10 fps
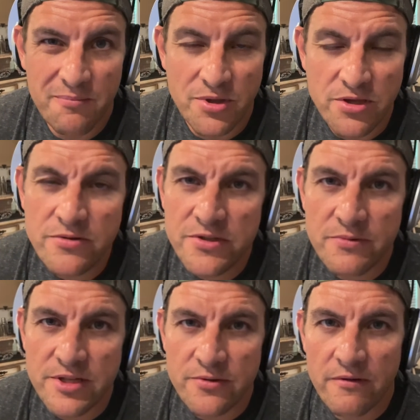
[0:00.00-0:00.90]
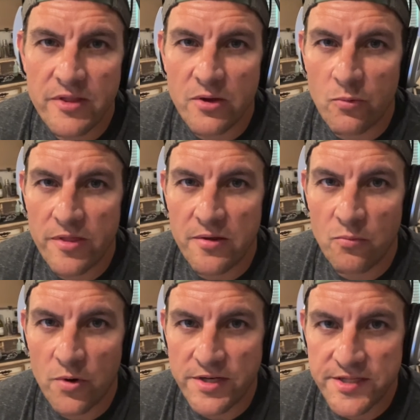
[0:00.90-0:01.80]
But usually we do everything within
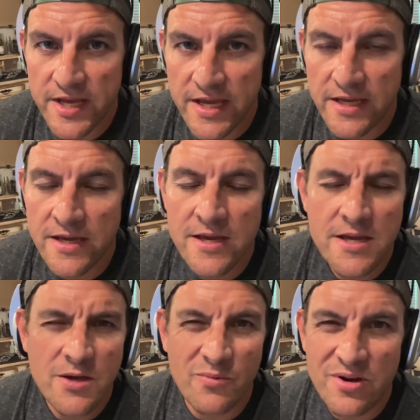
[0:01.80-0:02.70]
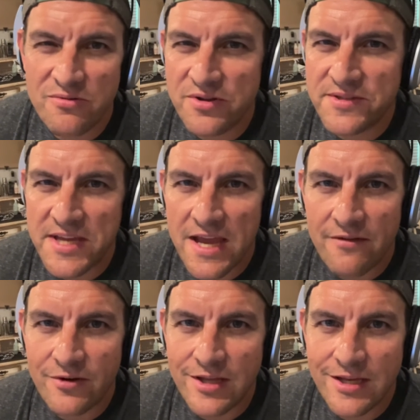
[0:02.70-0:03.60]
one take. We don't usually
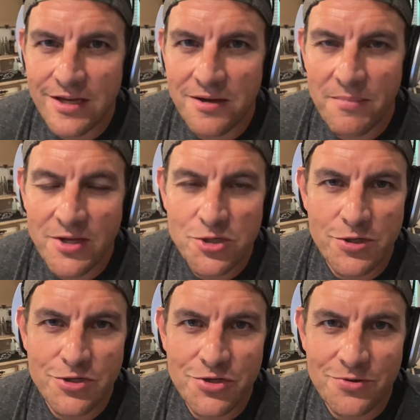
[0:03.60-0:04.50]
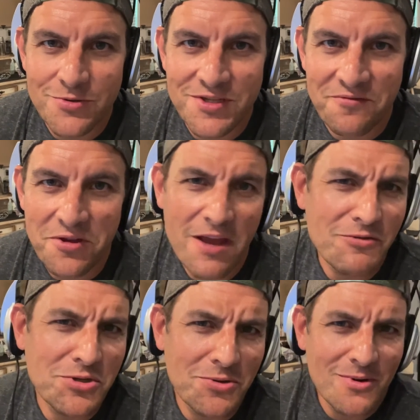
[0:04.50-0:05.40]
have any major issues. And if we have a
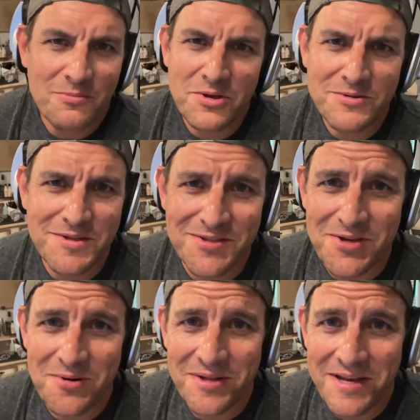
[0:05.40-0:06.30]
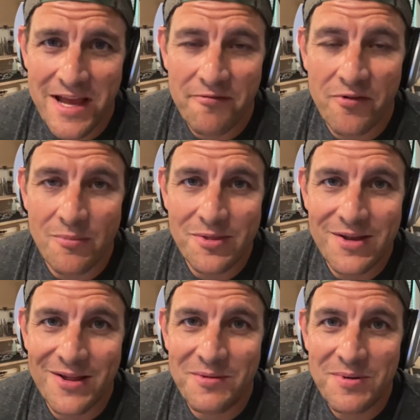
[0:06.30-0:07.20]
screw up, we usually just own it and have fun with it
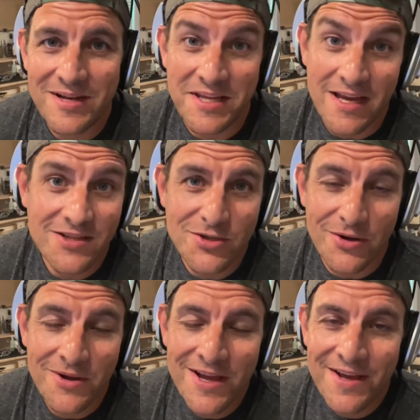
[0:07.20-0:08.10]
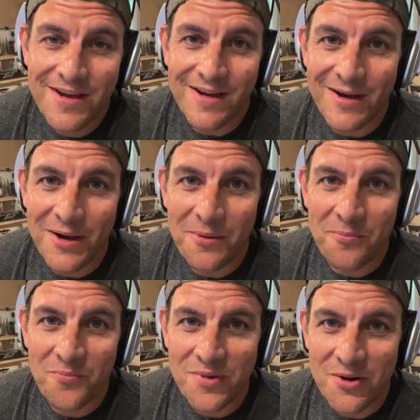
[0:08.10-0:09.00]
on the podcast. So,
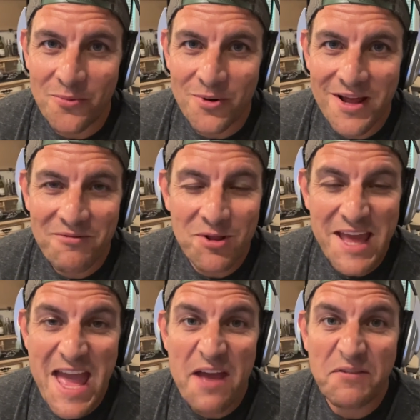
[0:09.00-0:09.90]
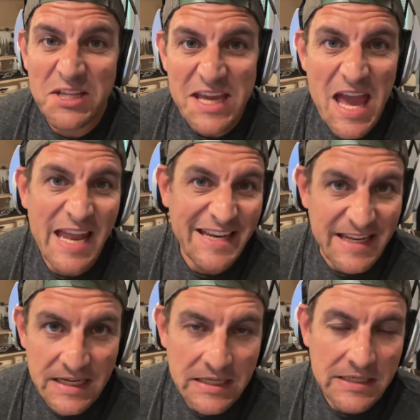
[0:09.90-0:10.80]
we're not really heavily
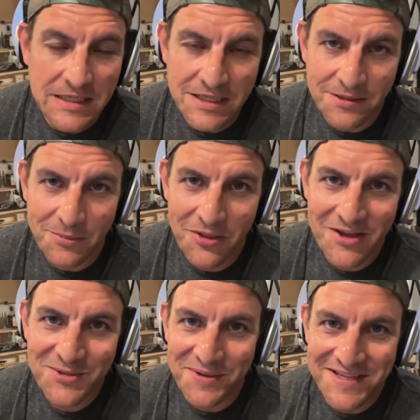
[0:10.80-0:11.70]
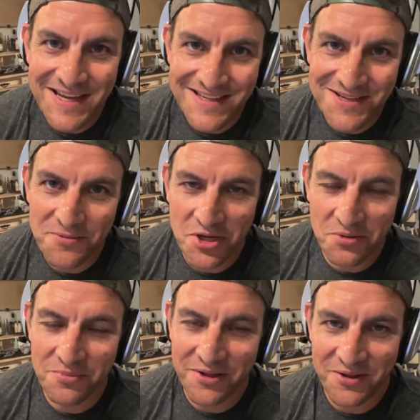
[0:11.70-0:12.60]
edited unless we say something
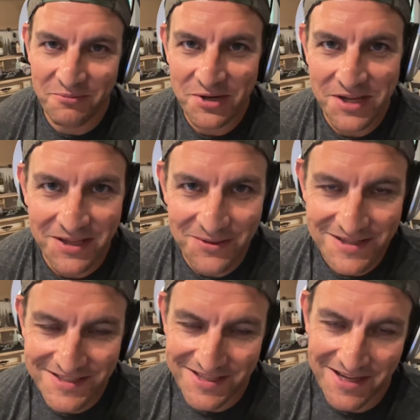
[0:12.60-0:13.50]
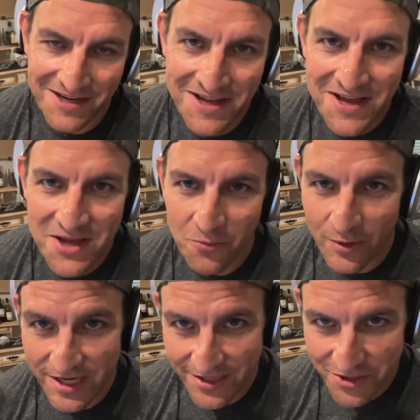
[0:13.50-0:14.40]
completely ridiculous that we
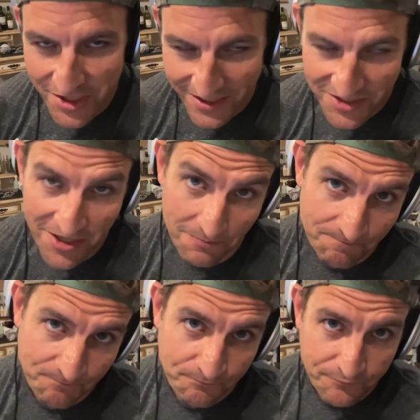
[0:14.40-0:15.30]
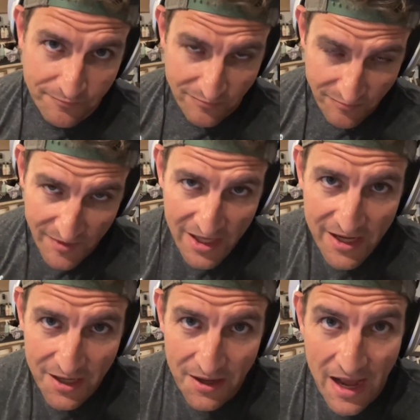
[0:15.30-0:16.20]
need to change. So
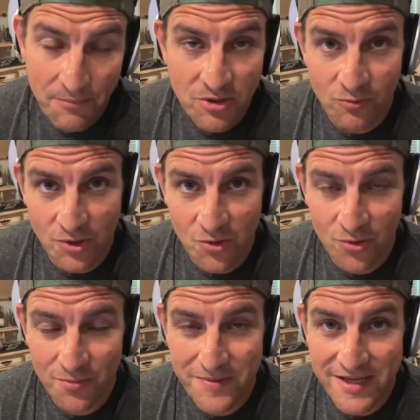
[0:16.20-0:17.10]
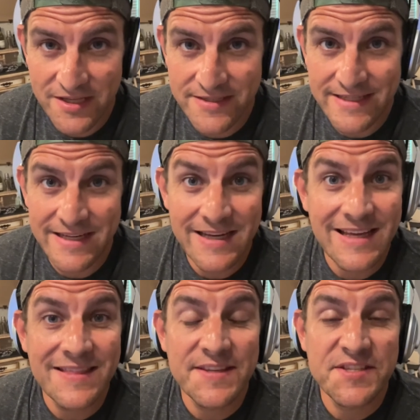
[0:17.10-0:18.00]
I'm going to record because I need to
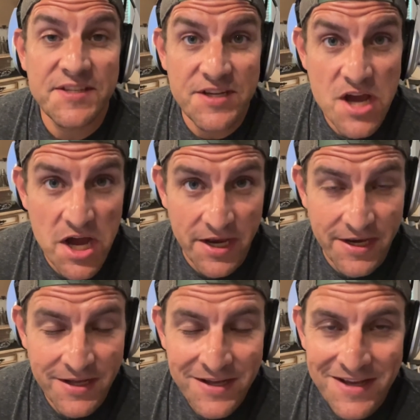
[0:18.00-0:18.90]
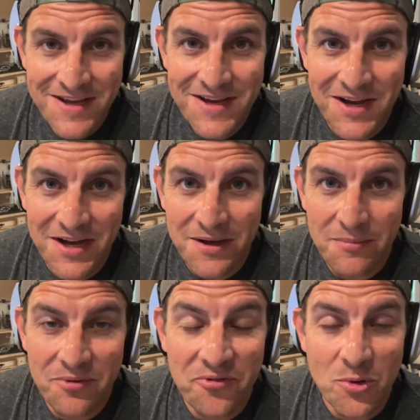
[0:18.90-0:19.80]
get this done
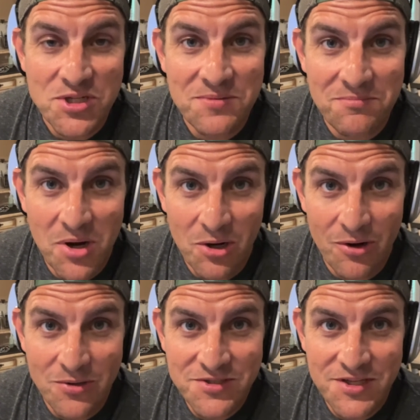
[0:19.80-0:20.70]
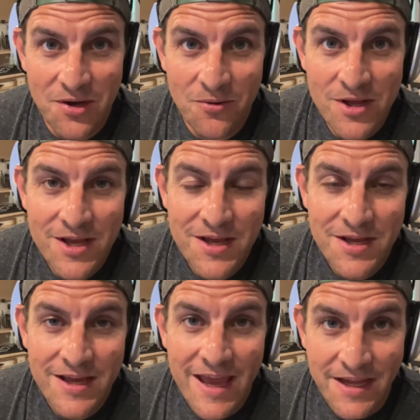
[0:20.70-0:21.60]
before tomorrow. So
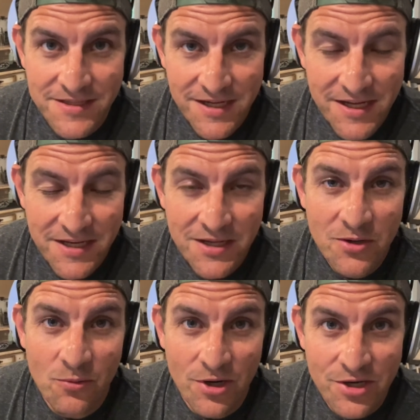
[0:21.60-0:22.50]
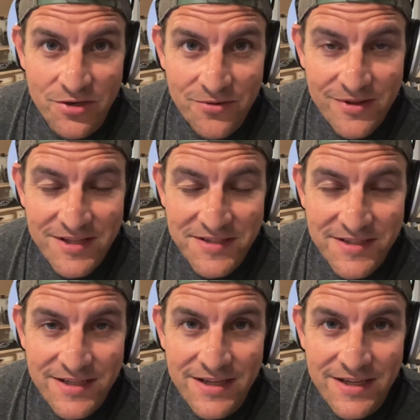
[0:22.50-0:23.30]
hang tight. We're going to do this.